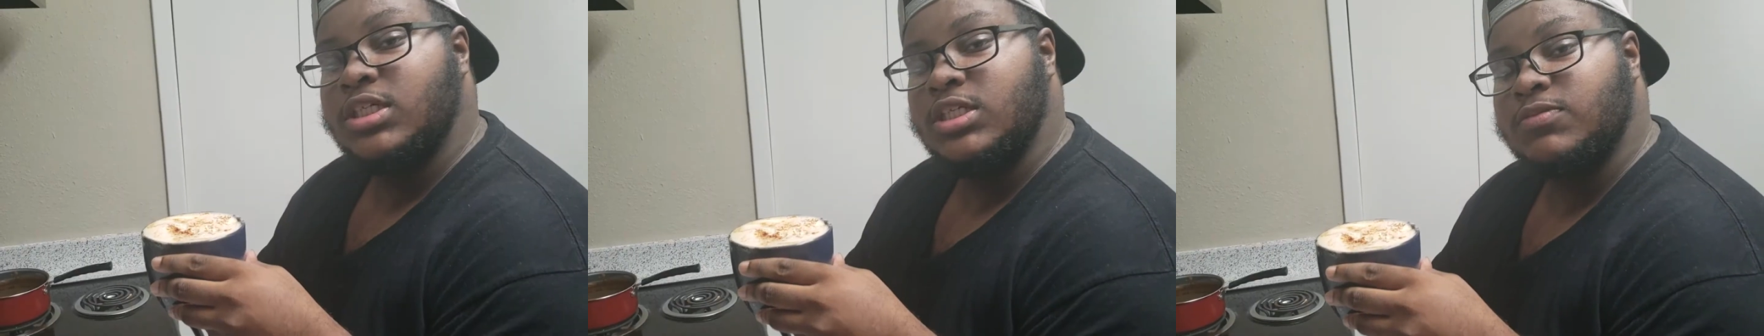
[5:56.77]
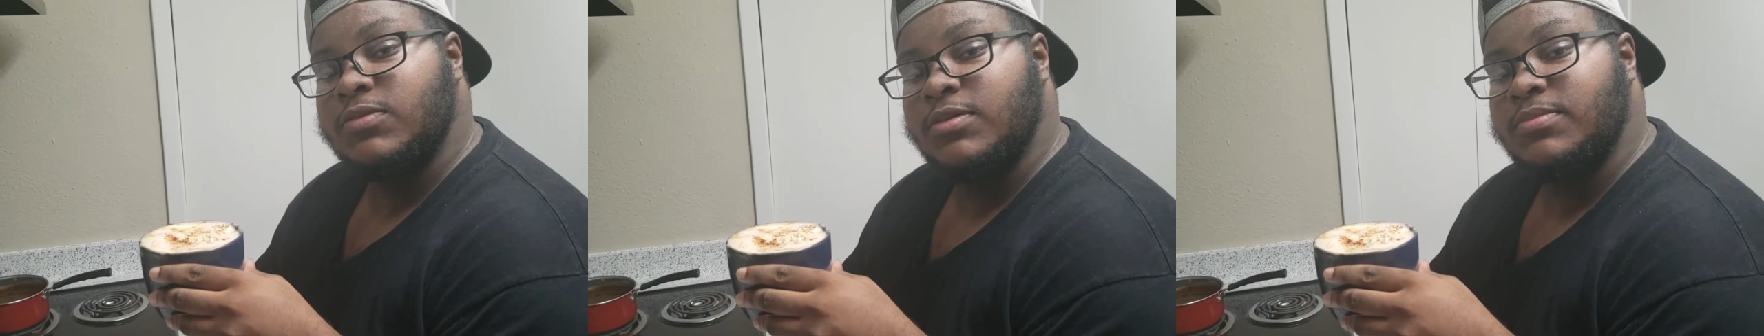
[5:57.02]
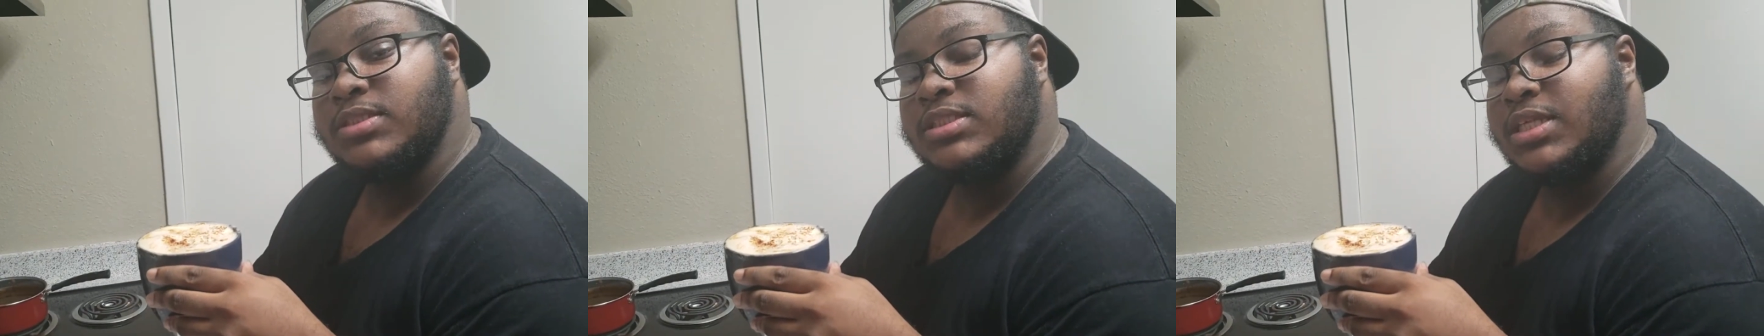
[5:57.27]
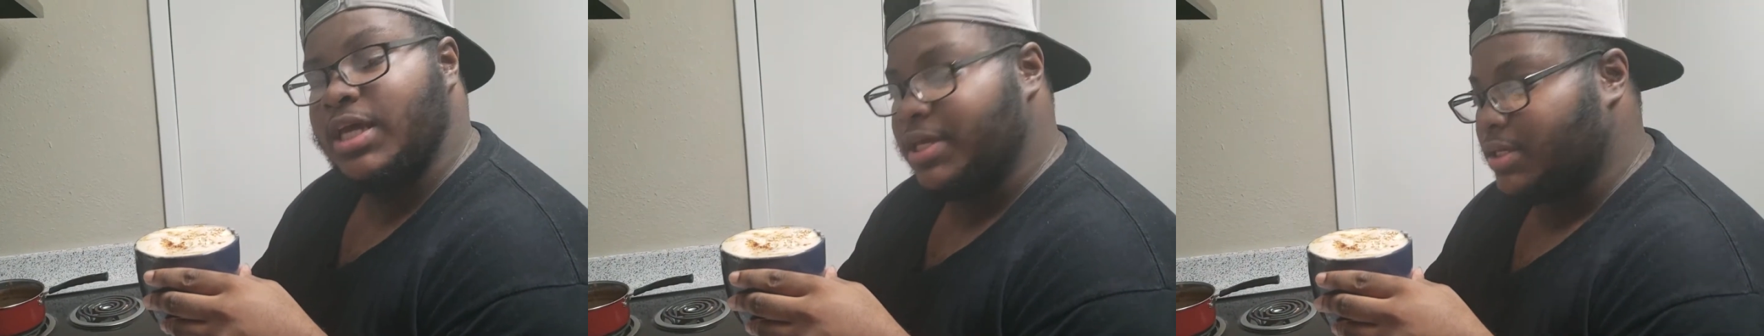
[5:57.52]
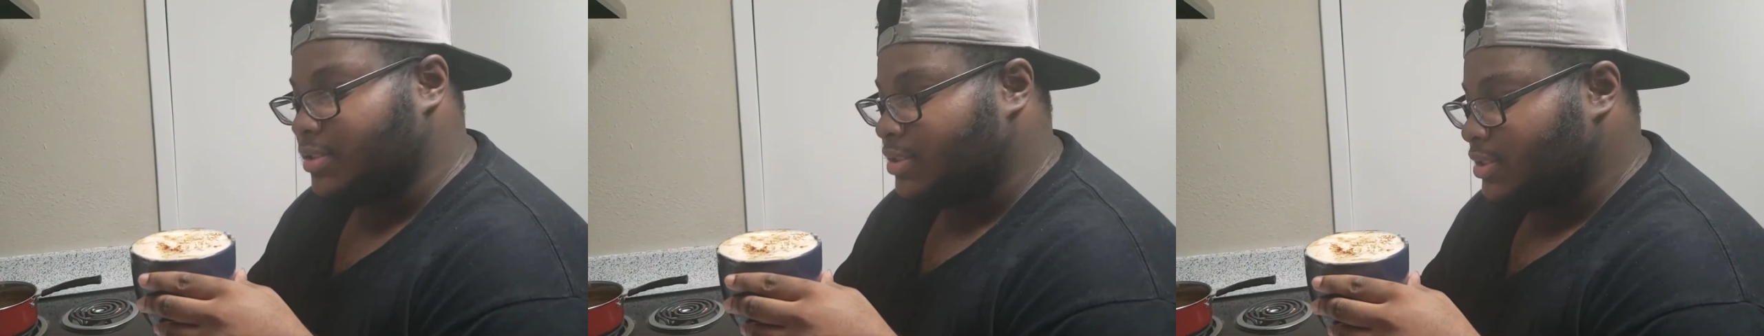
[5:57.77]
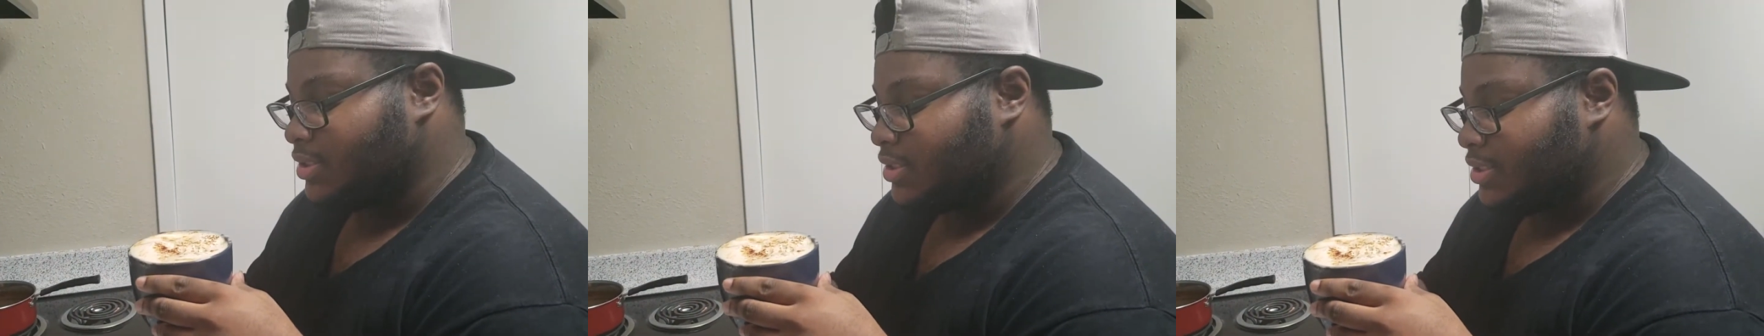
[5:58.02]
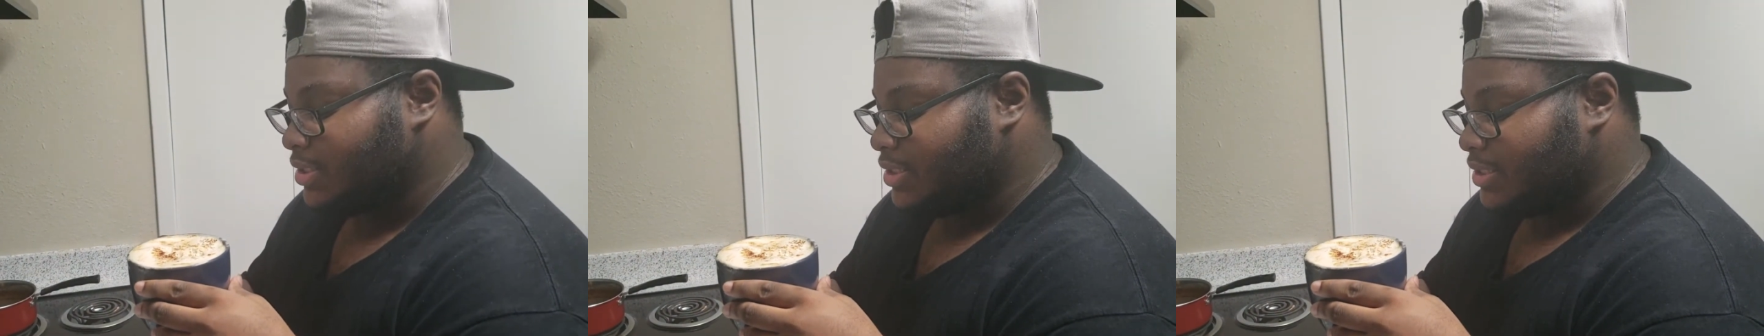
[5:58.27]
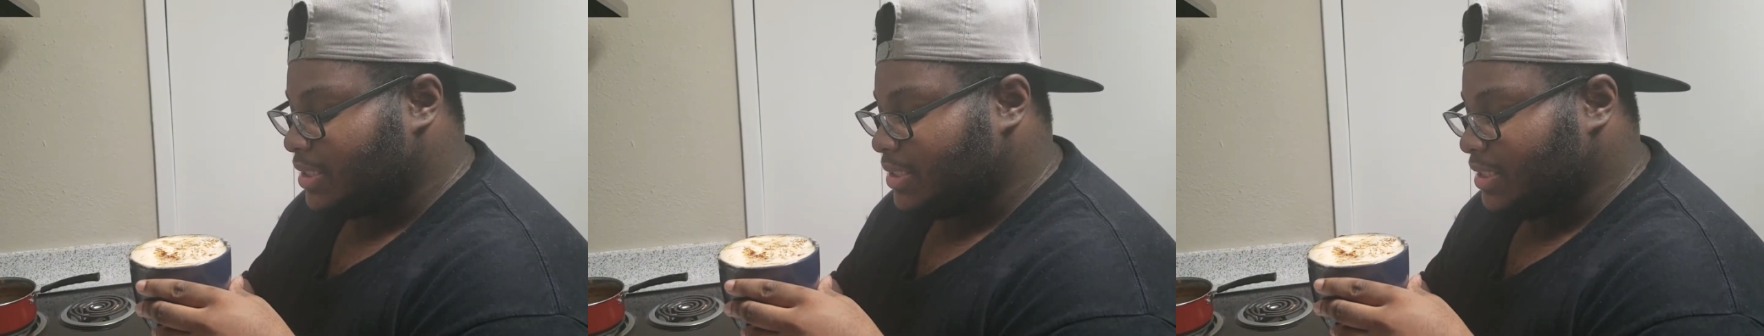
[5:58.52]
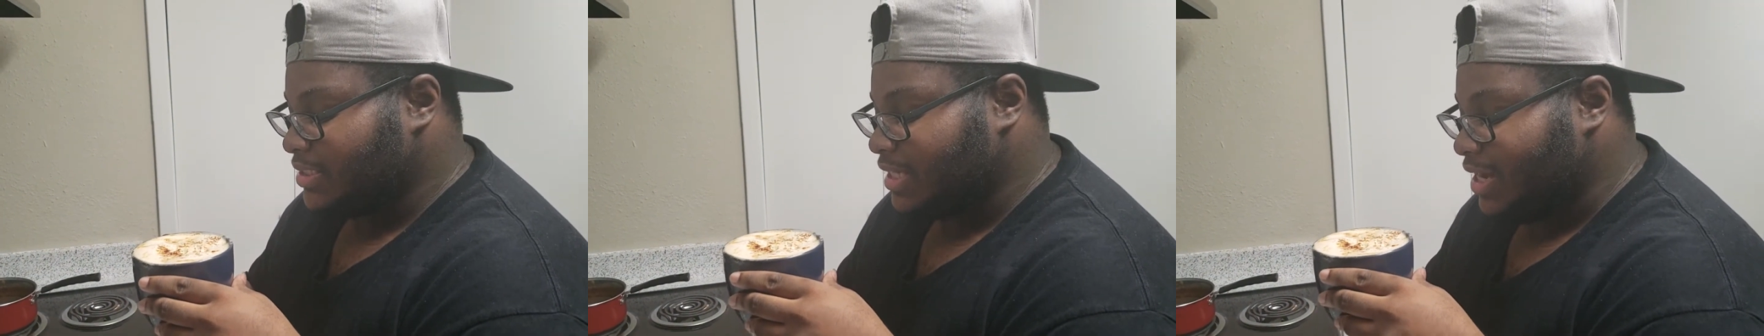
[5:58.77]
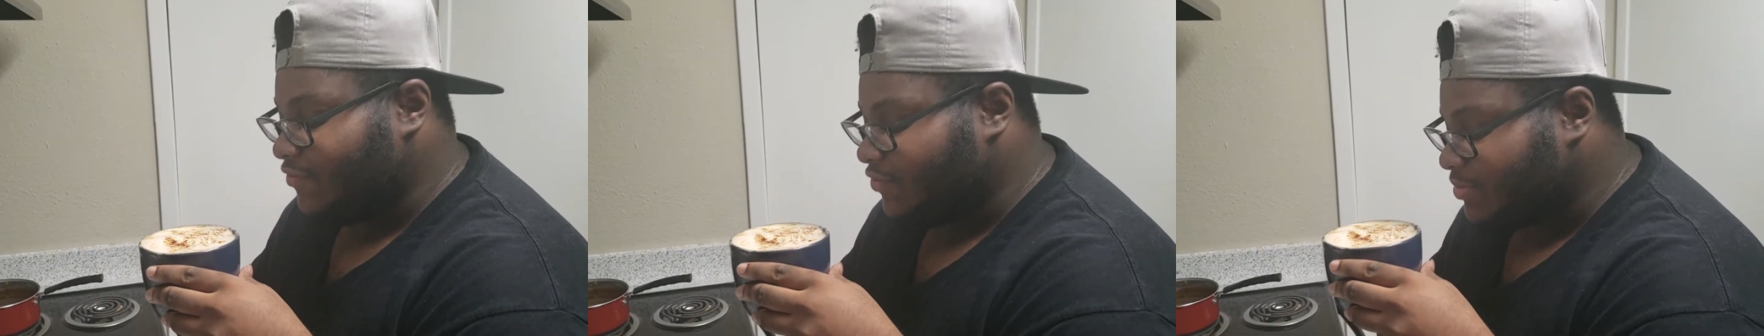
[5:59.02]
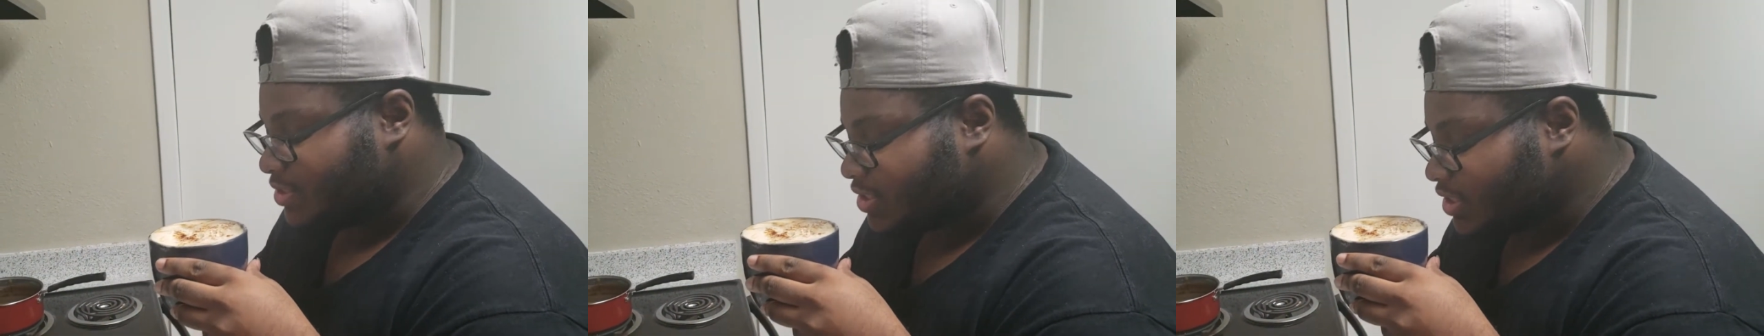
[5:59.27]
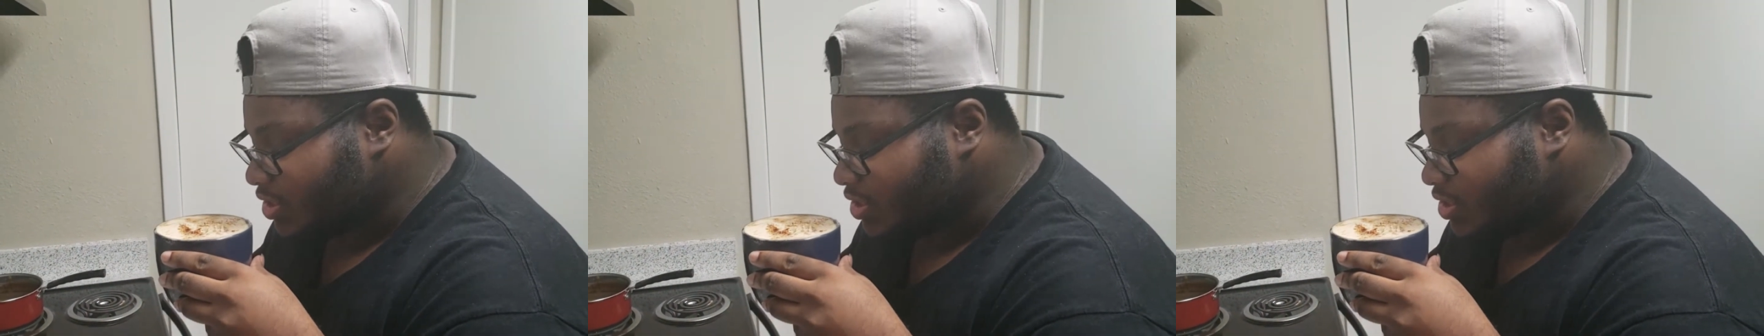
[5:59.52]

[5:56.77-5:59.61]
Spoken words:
were a mistake. Aside from the seeds,